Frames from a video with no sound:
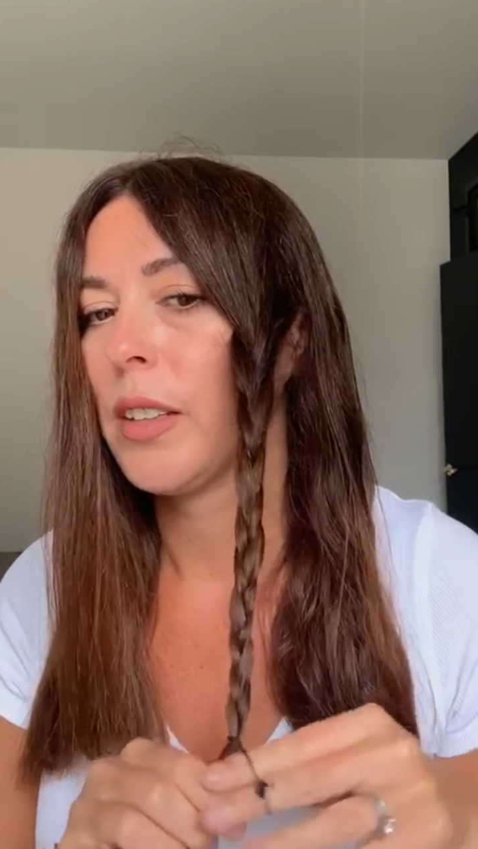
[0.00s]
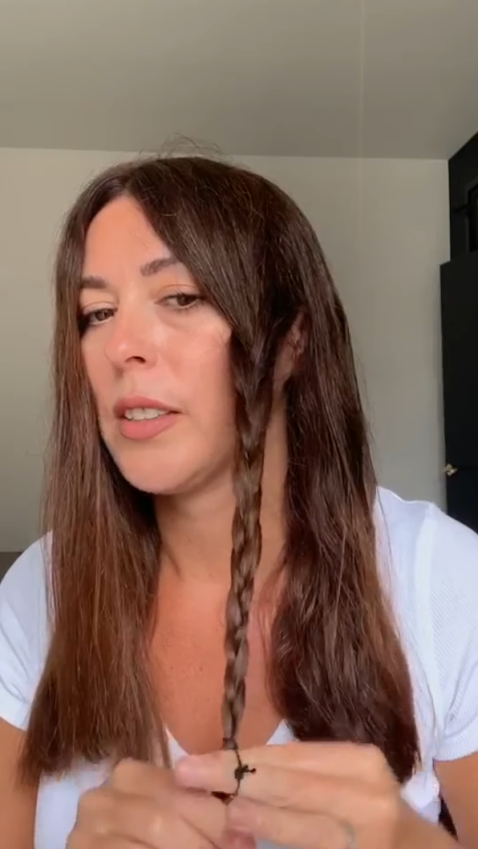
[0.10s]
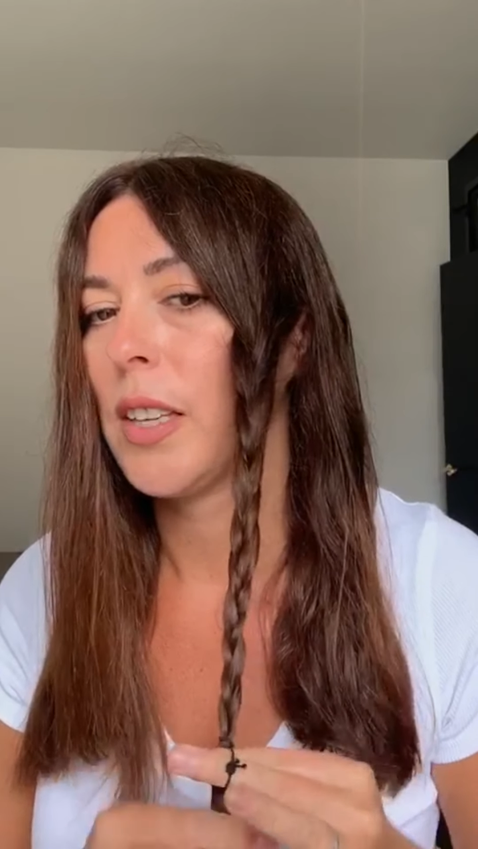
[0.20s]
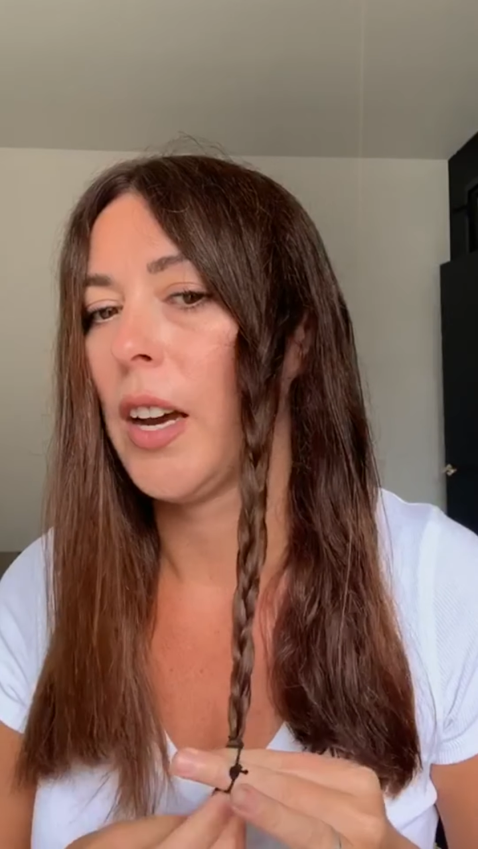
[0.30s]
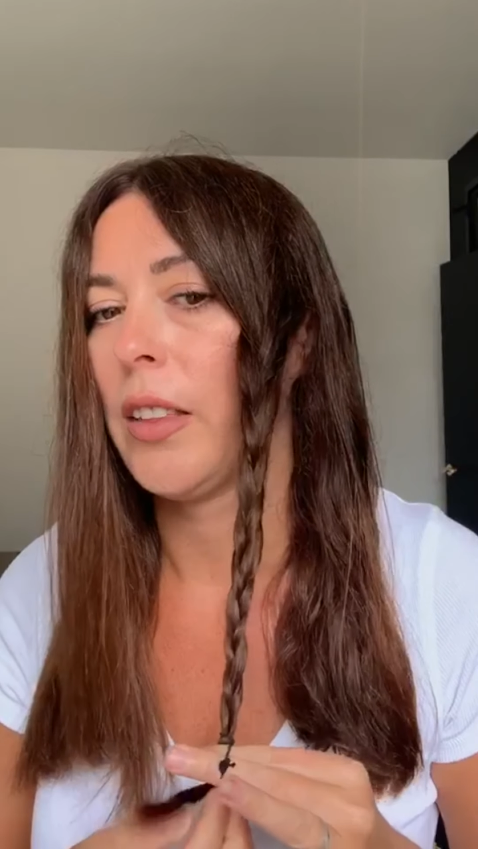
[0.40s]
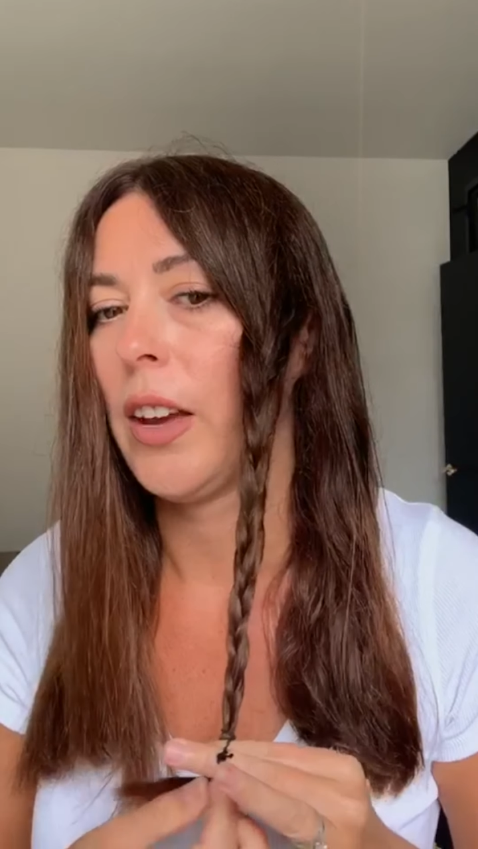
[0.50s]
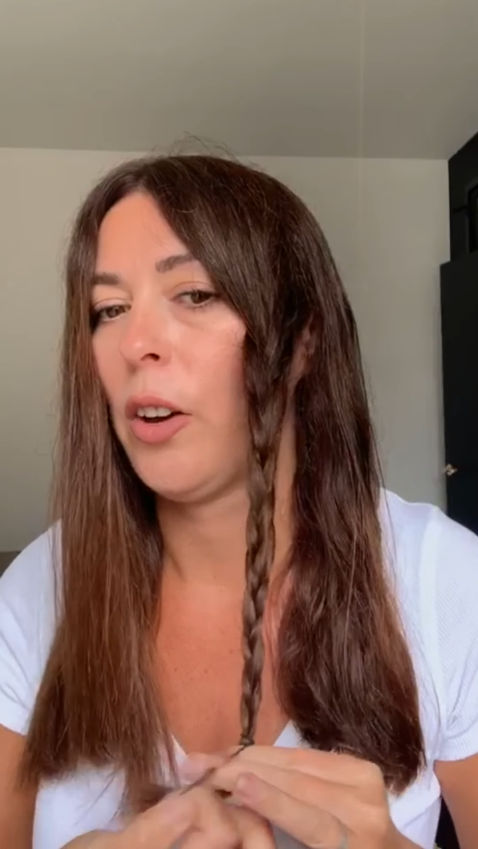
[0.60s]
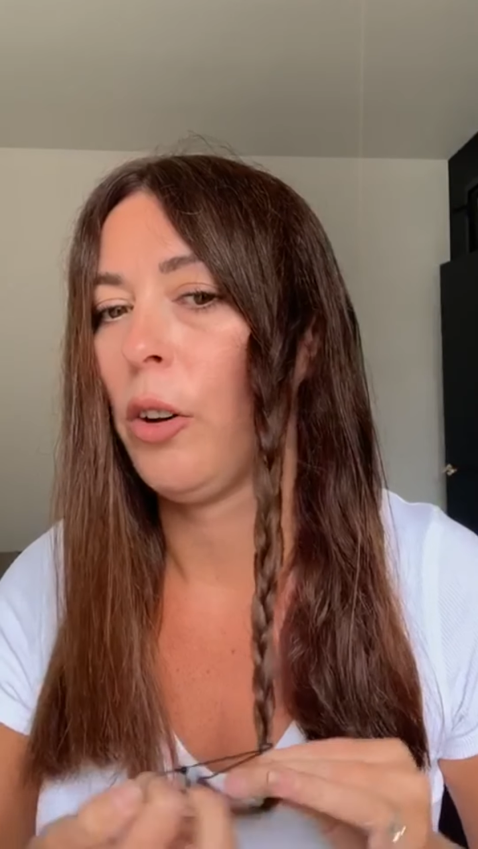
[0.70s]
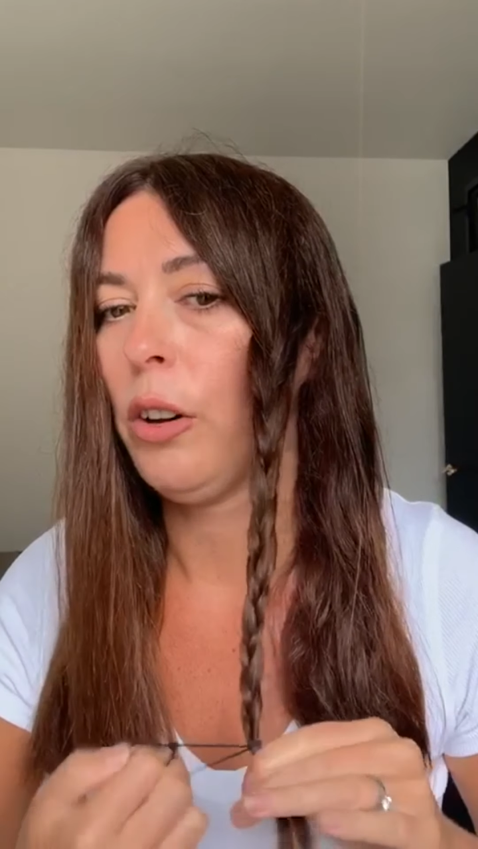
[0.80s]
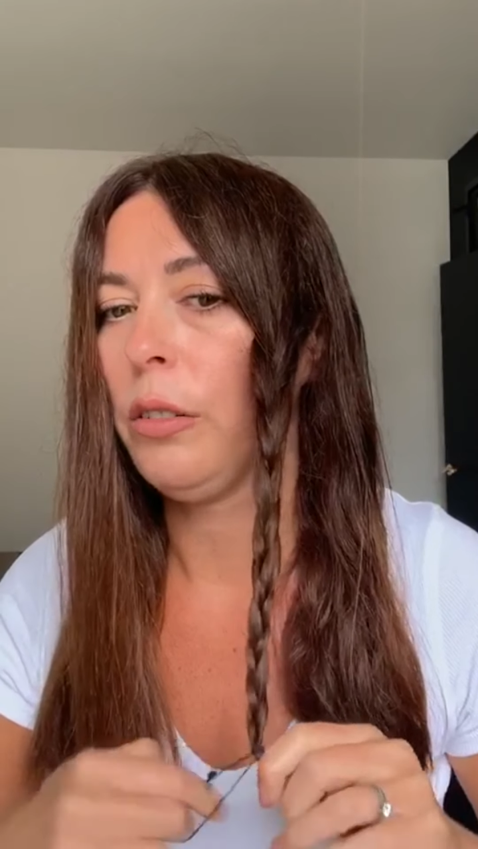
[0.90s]
tie that
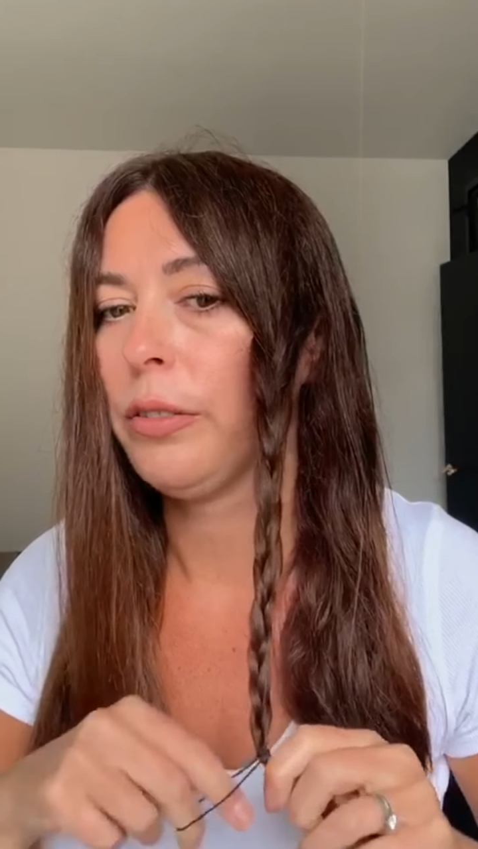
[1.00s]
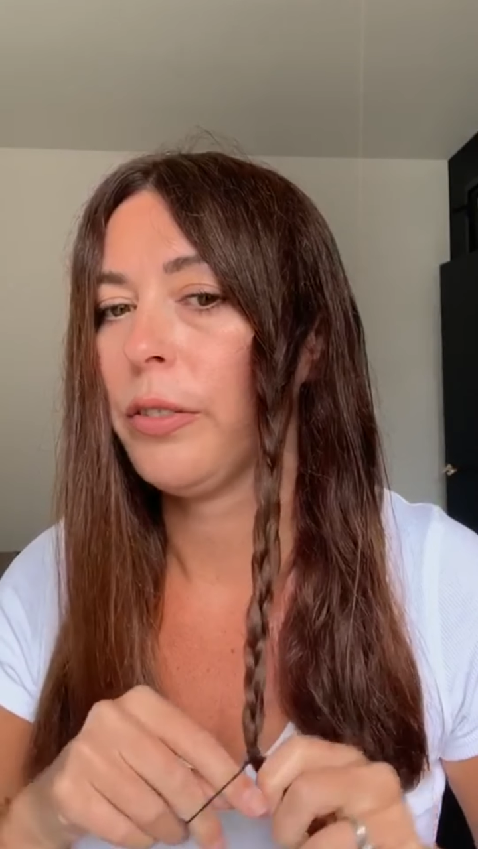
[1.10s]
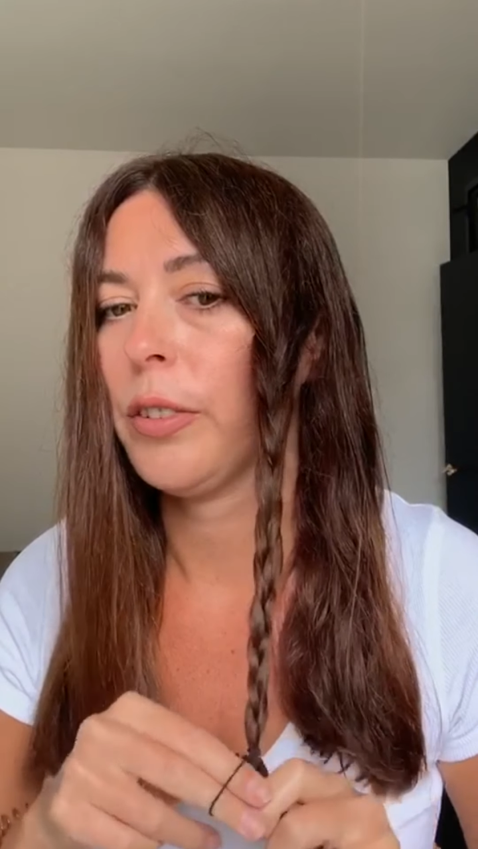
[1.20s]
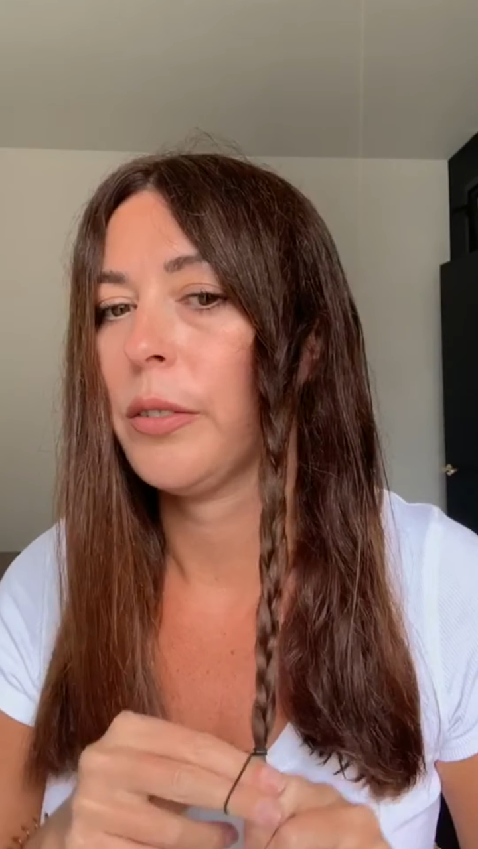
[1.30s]
off,